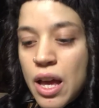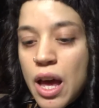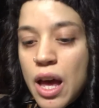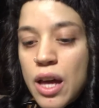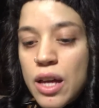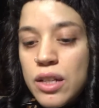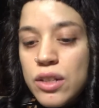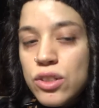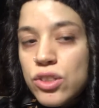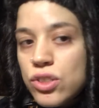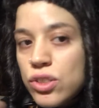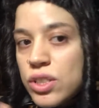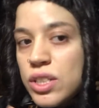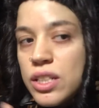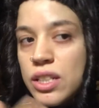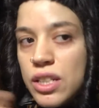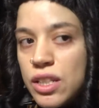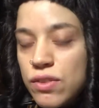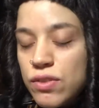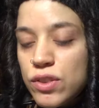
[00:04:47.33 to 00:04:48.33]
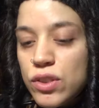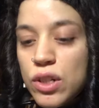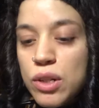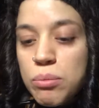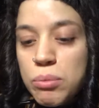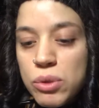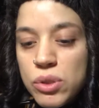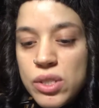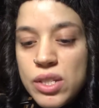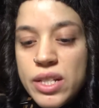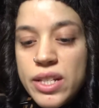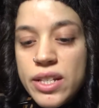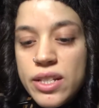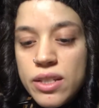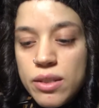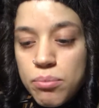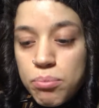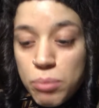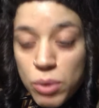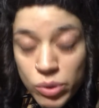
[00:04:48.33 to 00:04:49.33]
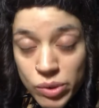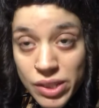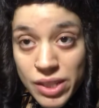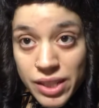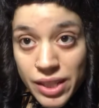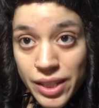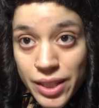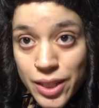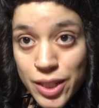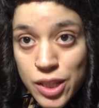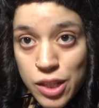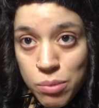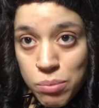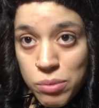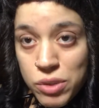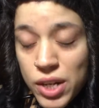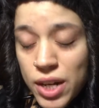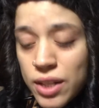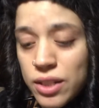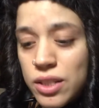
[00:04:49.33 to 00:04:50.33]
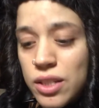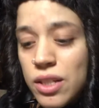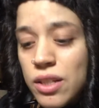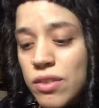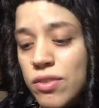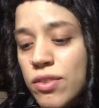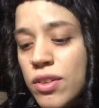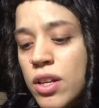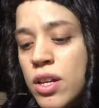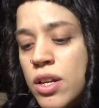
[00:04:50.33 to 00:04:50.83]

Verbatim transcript: and good and evil are mostly mostly subjective,